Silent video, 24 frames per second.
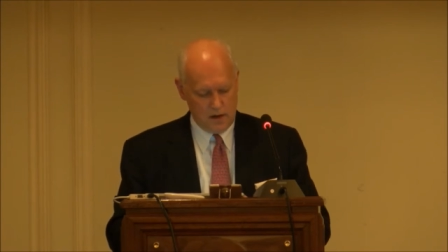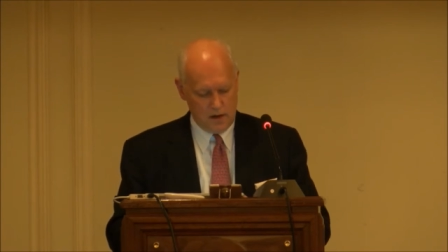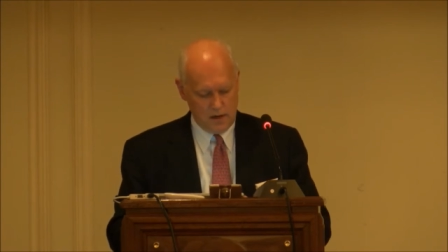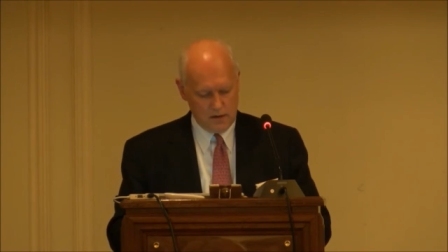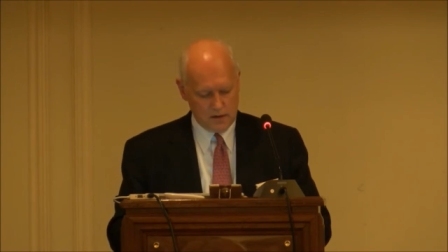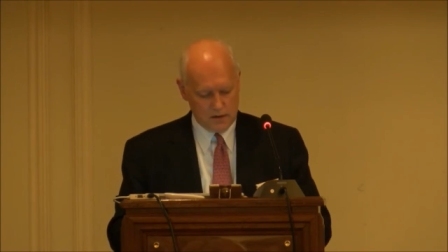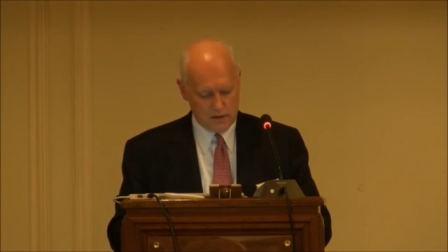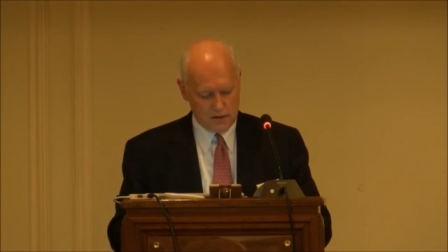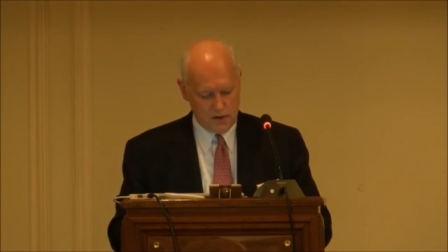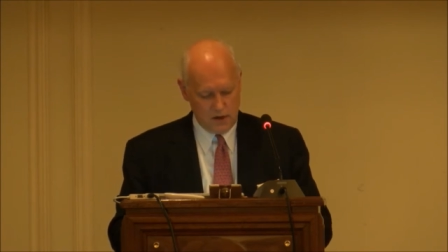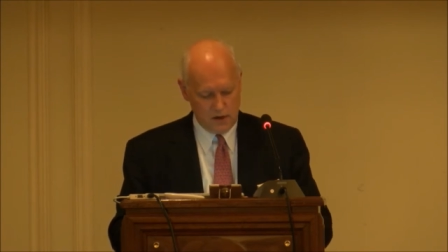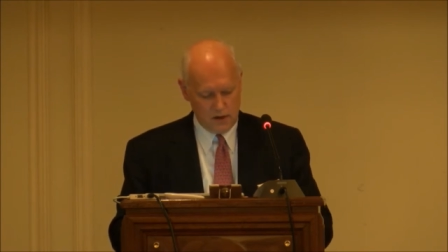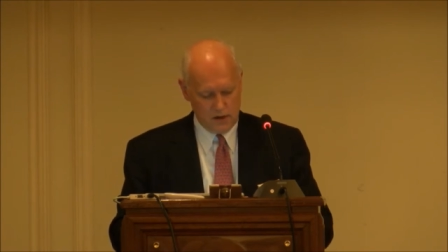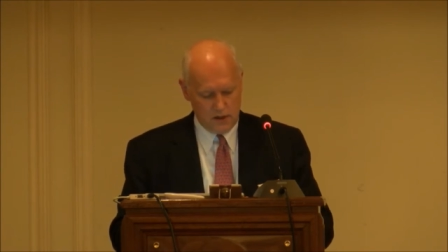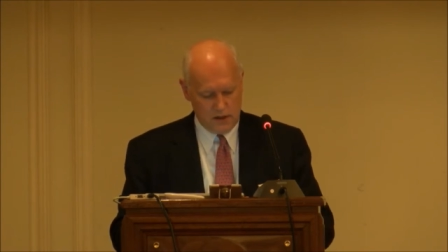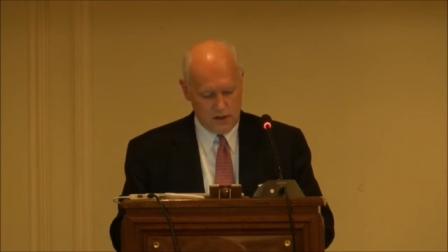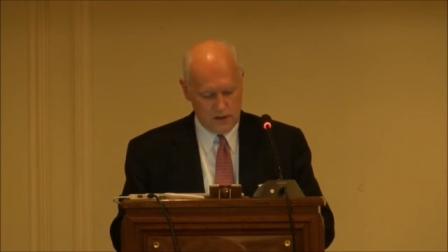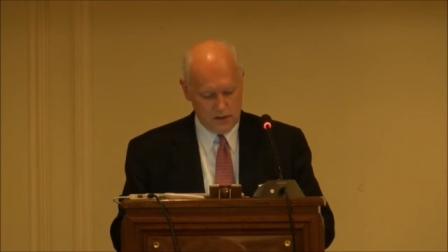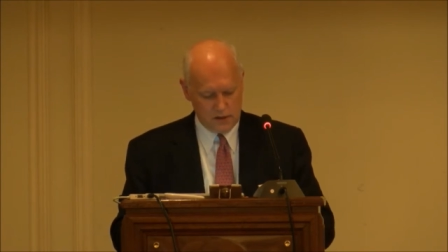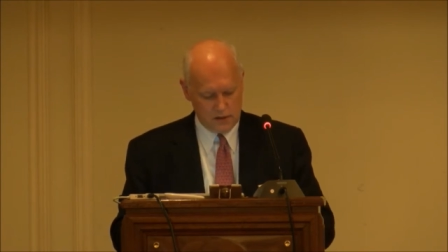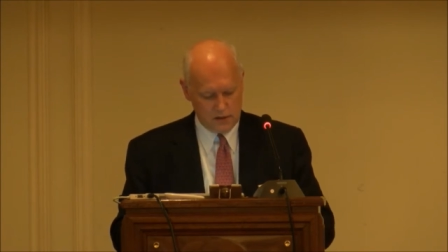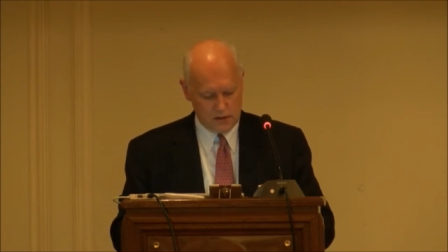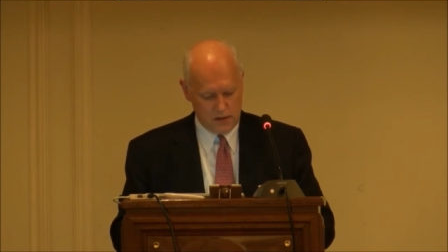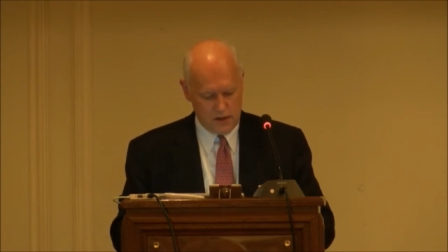I
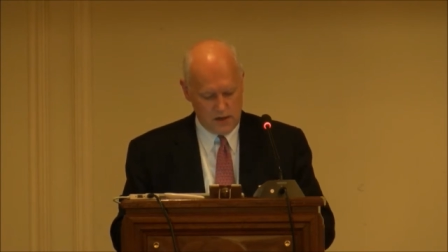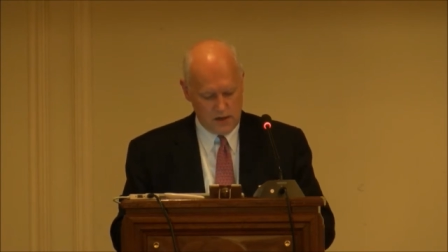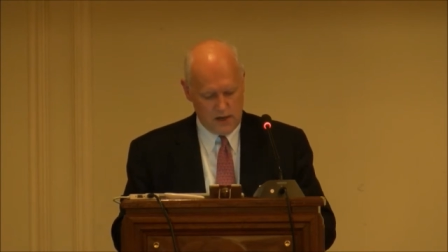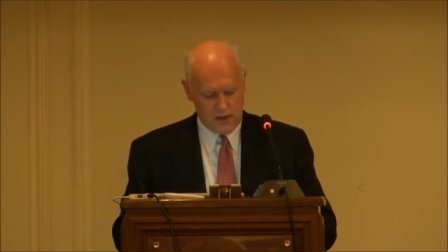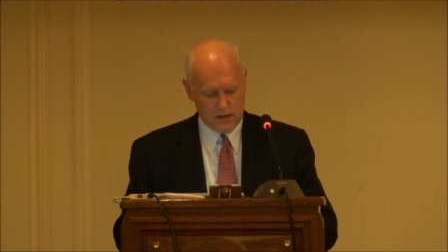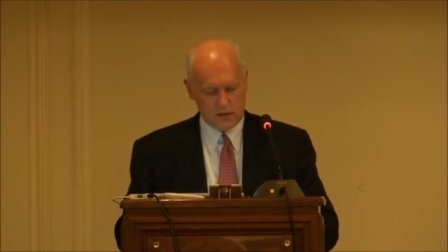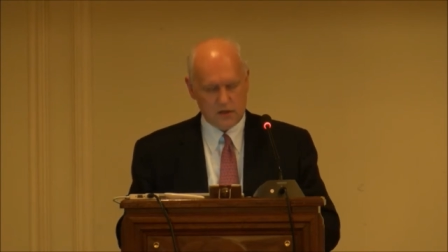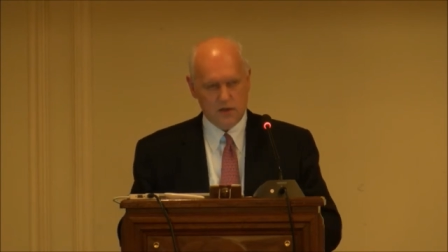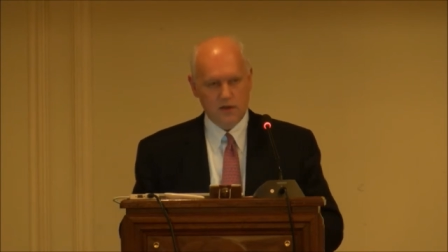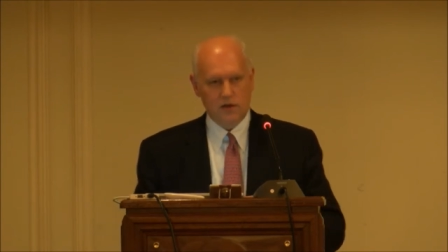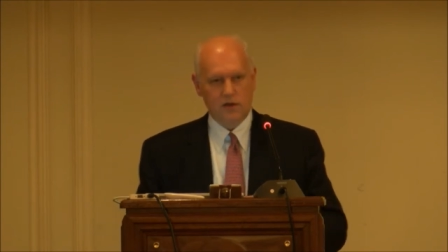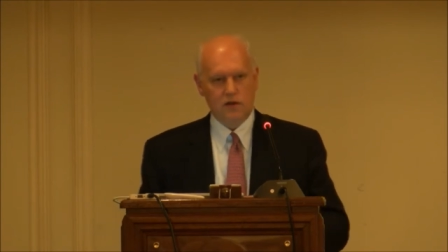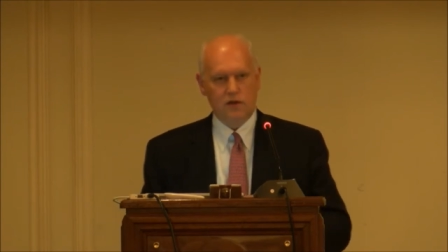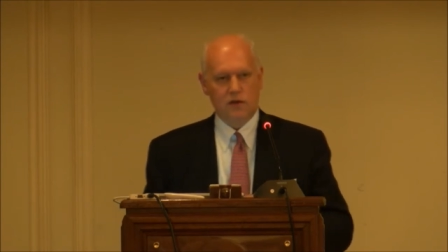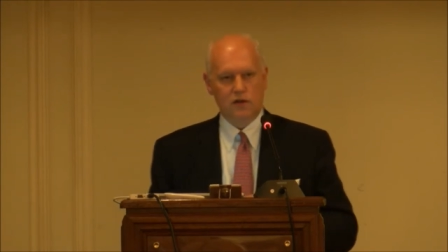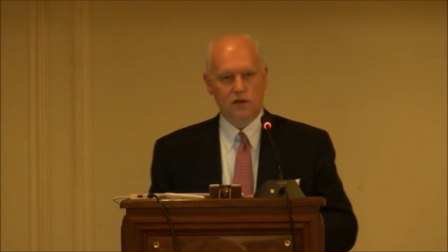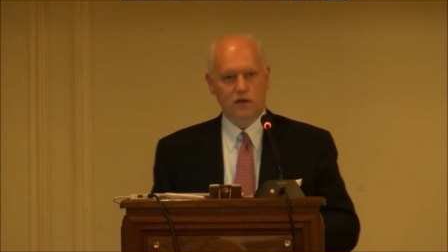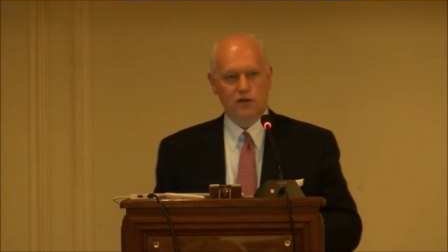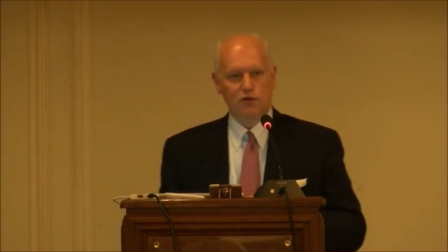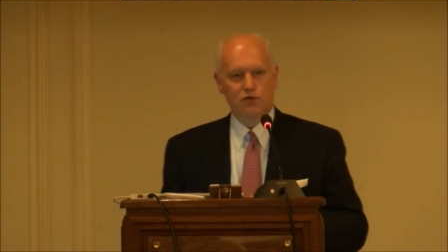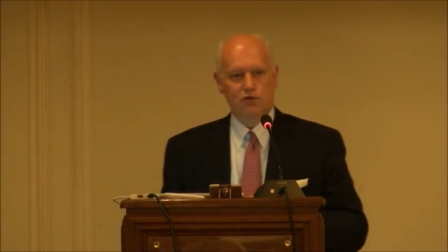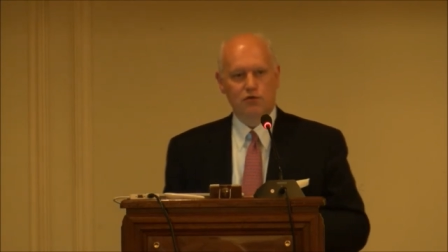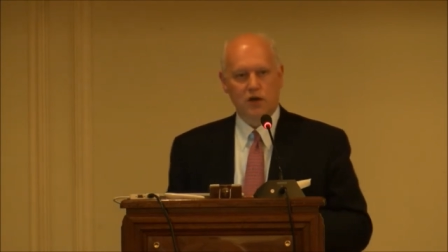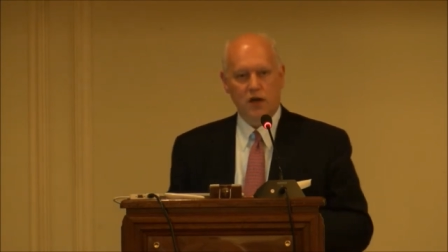studied at the,
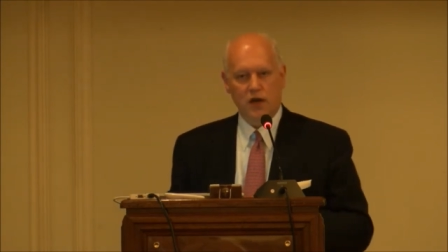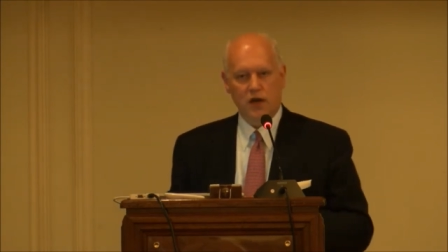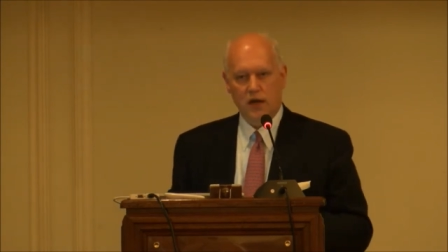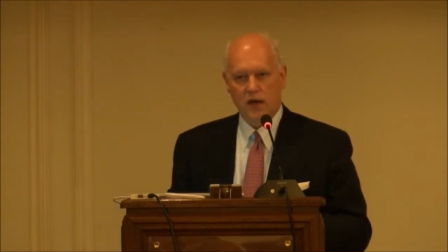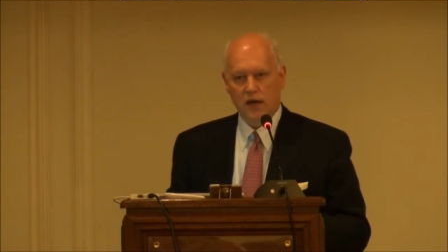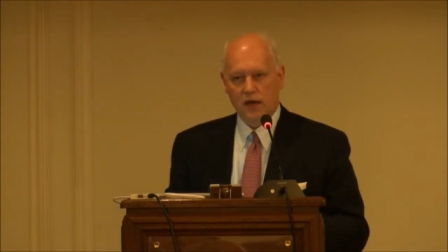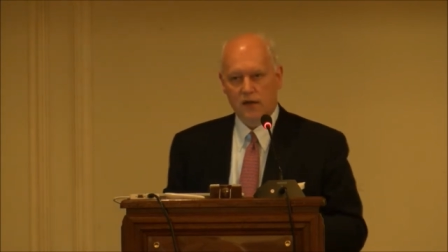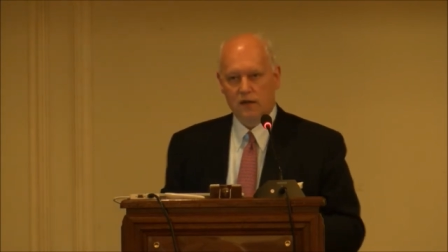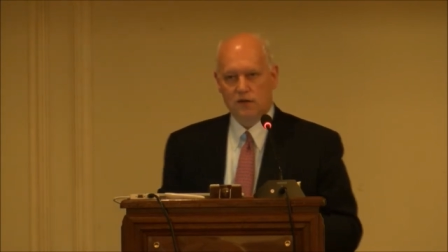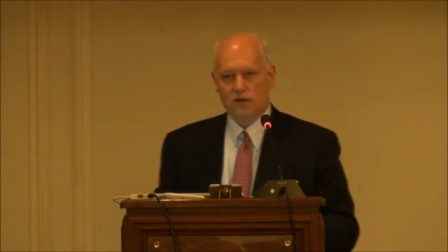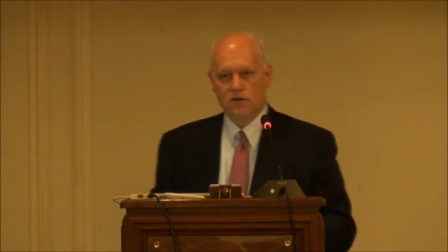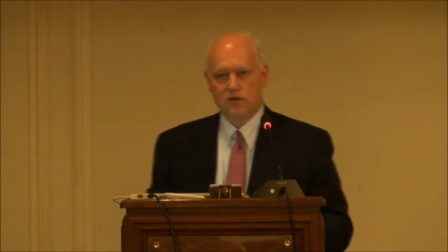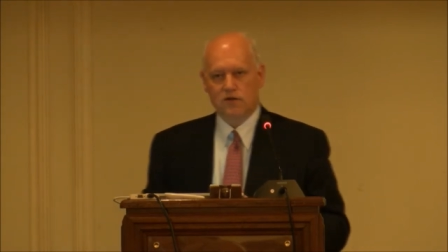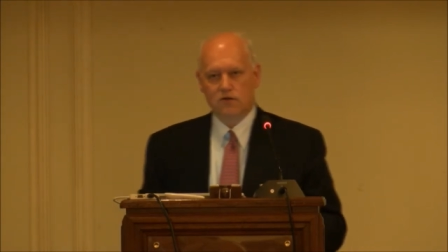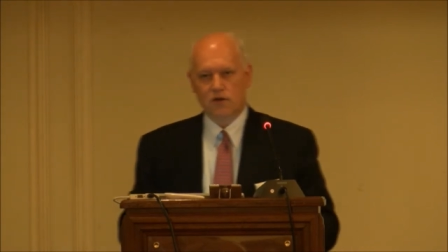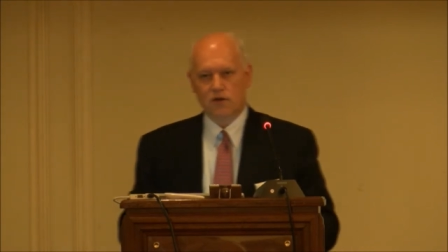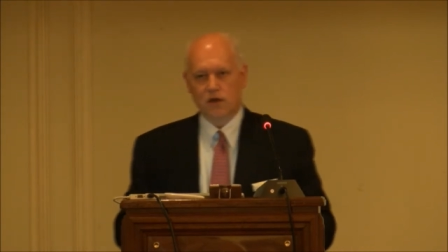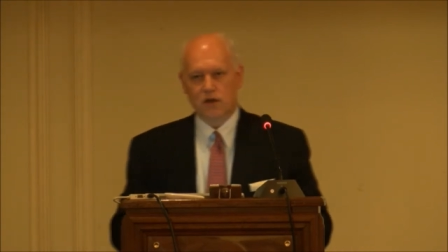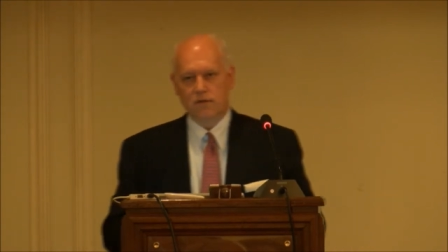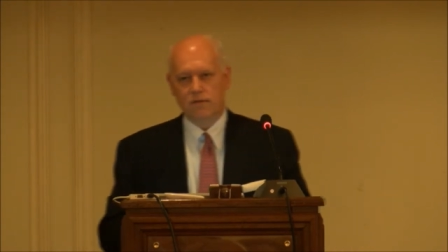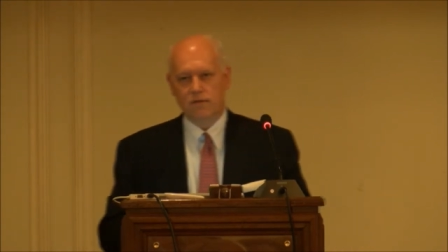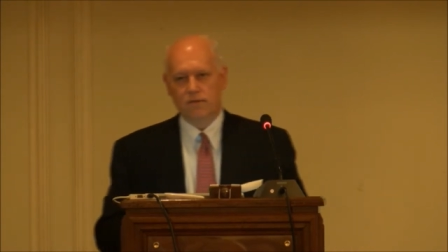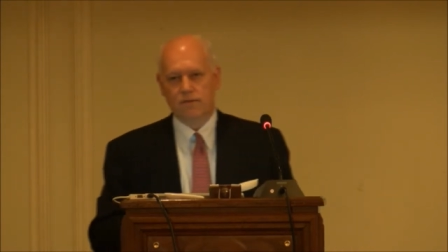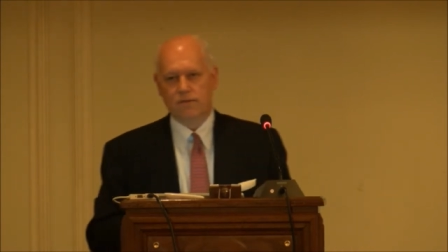the UK
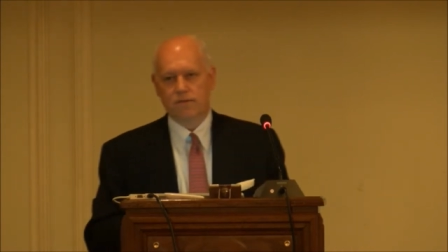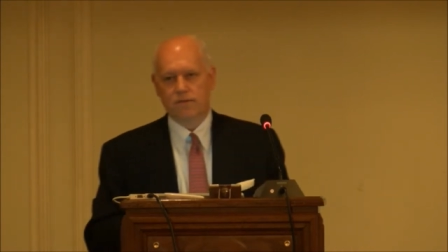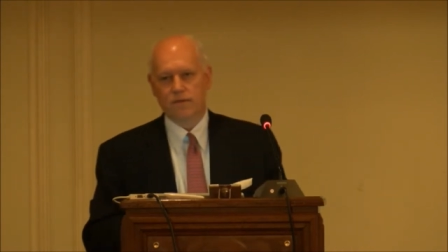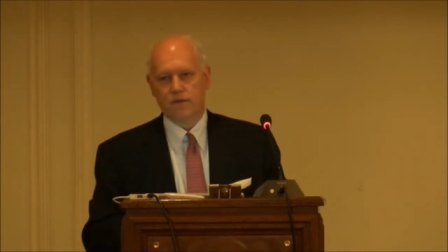industry,